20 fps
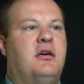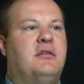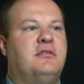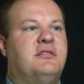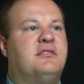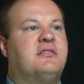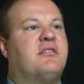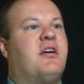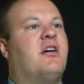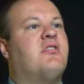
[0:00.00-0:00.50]

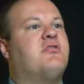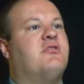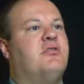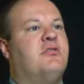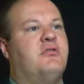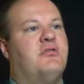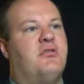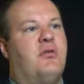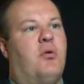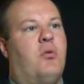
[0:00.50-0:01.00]

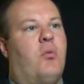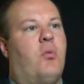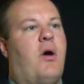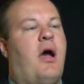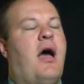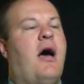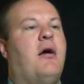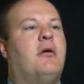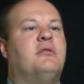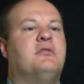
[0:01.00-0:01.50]
discussions
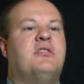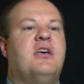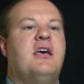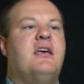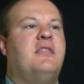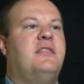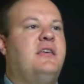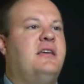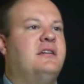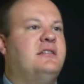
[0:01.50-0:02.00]
around
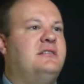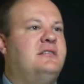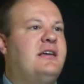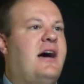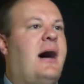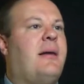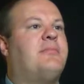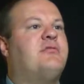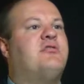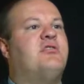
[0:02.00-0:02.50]
the
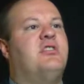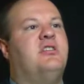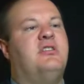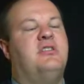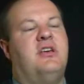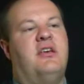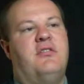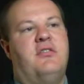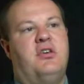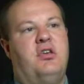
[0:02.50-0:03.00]
adoption
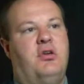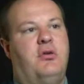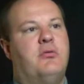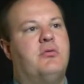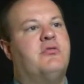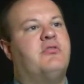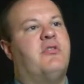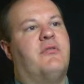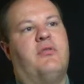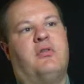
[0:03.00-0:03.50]
and the
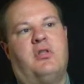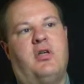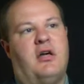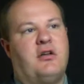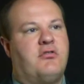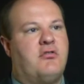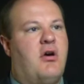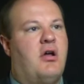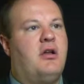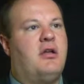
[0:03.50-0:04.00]
use of
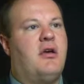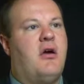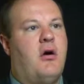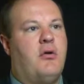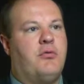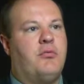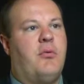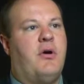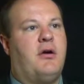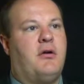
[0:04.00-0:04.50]
electronic
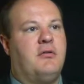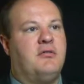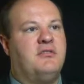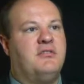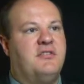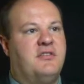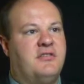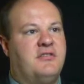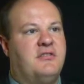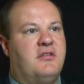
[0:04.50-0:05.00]
health record
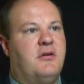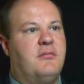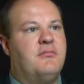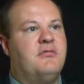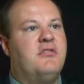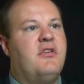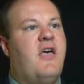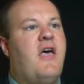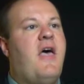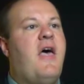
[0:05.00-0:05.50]

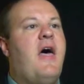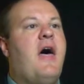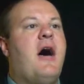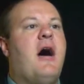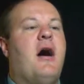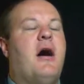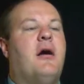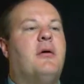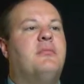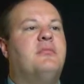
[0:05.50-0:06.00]
systems.
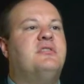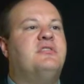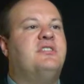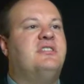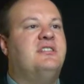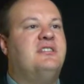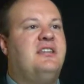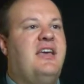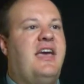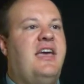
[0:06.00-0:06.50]
To
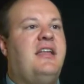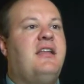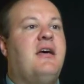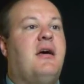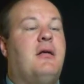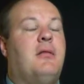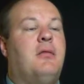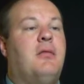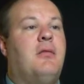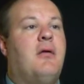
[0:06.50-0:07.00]
date,
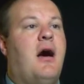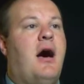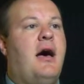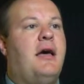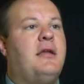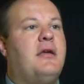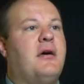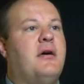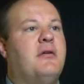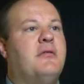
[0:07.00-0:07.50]
a
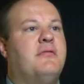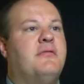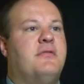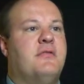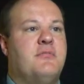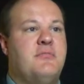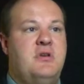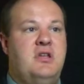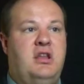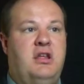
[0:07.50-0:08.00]
lot of the
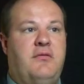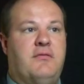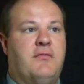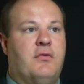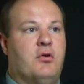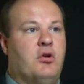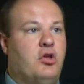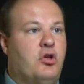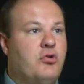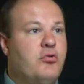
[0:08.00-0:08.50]

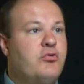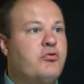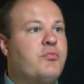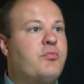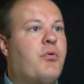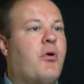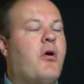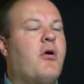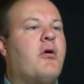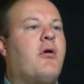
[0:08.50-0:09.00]
meaningful use
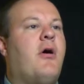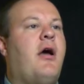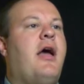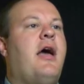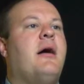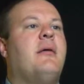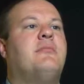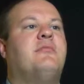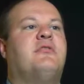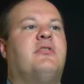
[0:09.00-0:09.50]

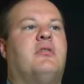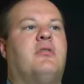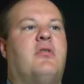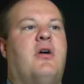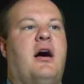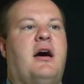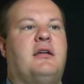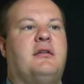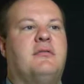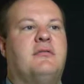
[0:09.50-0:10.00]
programs, a
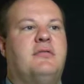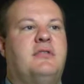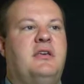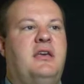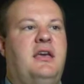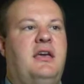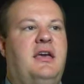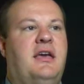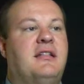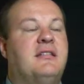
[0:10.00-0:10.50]
lot of
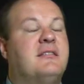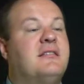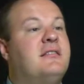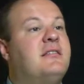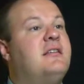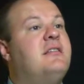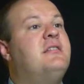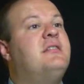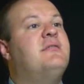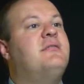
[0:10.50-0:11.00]
the
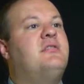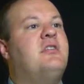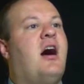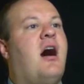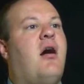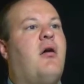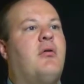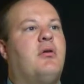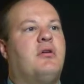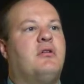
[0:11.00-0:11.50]
incentive
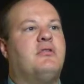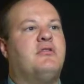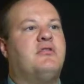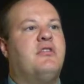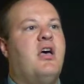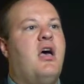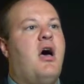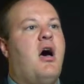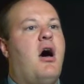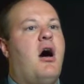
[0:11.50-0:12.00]
dollars
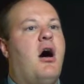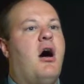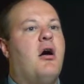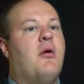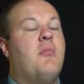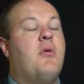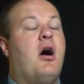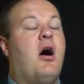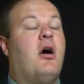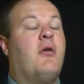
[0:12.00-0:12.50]

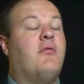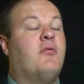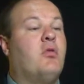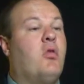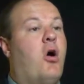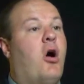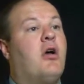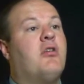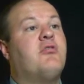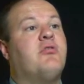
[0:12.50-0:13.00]
have
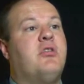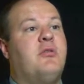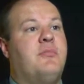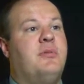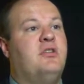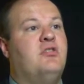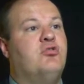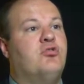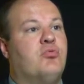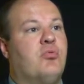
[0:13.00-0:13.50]
largely
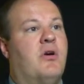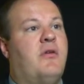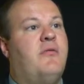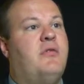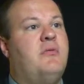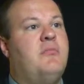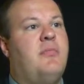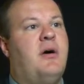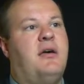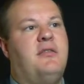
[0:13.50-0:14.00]
been
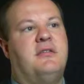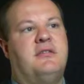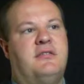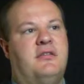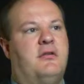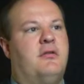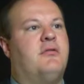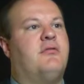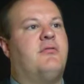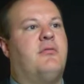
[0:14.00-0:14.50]
driven by the
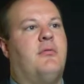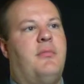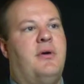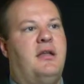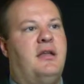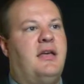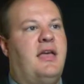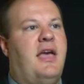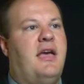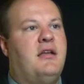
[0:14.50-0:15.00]
Centers for
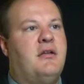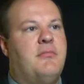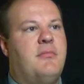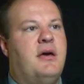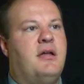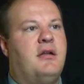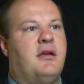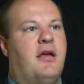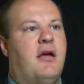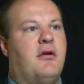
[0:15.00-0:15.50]
Medicaid and
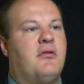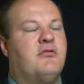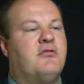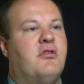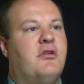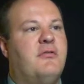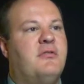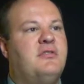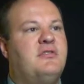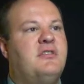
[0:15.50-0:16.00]
Medicare
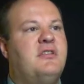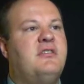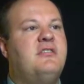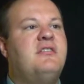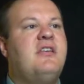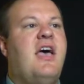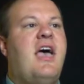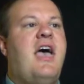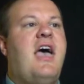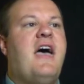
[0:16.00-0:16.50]
Services,
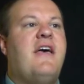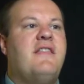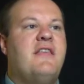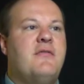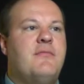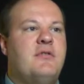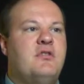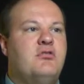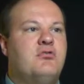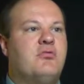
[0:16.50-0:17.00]
and
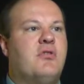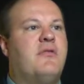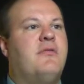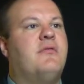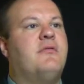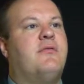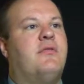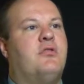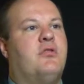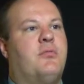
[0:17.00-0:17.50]
they've been
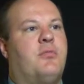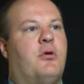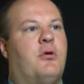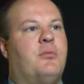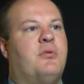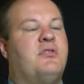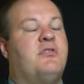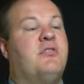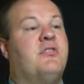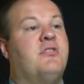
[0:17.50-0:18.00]
driven for the
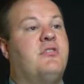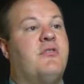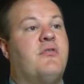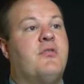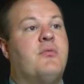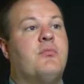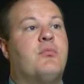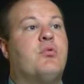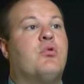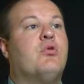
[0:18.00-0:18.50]
purposes of
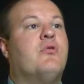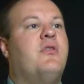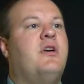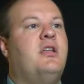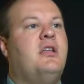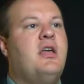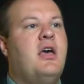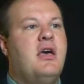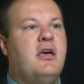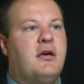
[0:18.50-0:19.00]

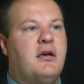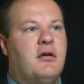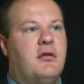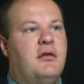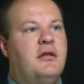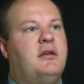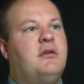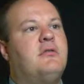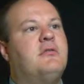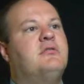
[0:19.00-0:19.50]
improving
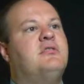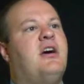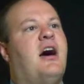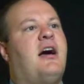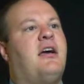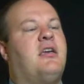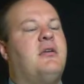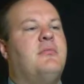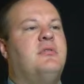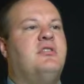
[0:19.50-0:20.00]
clinical
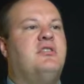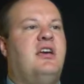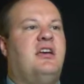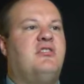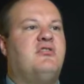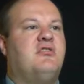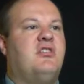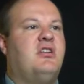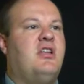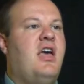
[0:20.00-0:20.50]

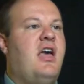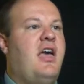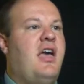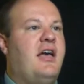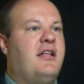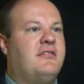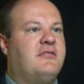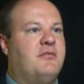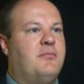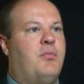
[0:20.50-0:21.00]
documentation
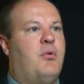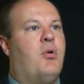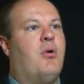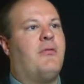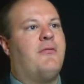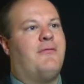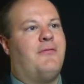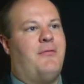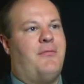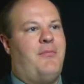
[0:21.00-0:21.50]
and
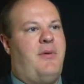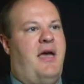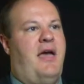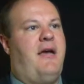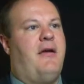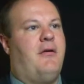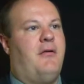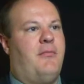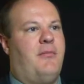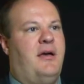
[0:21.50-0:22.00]
support for
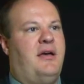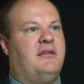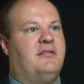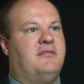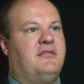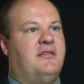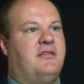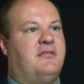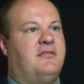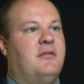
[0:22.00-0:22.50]
payer-based
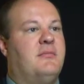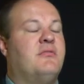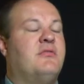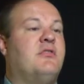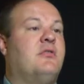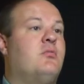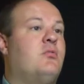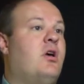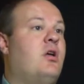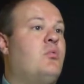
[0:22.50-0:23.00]
systems
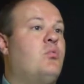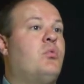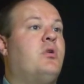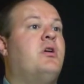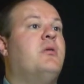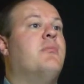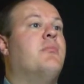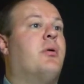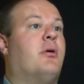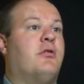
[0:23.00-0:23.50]
and
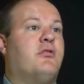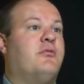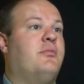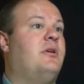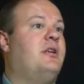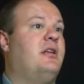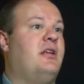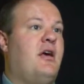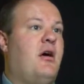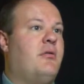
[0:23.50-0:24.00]

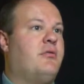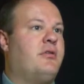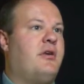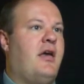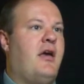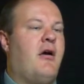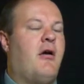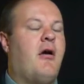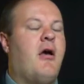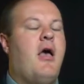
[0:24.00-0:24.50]
reimbursement in
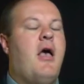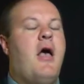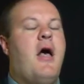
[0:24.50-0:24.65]
healthcare.